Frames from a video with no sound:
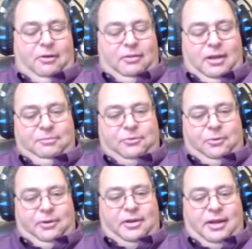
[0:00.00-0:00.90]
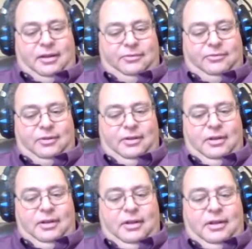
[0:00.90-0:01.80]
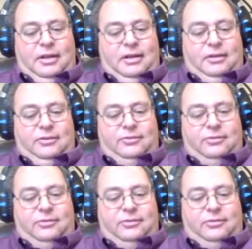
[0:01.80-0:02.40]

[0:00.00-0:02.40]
the dispute between you and whomever.